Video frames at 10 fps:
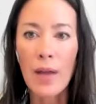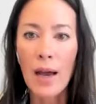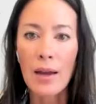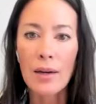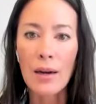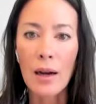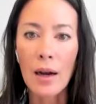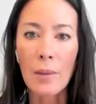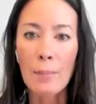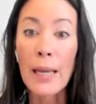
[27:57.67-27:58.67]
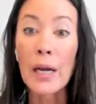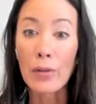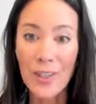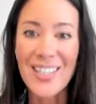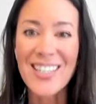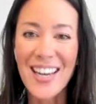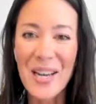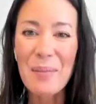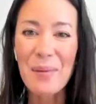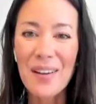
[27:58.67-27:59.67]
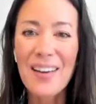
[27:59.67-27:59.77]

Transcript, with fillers: that male phenotype,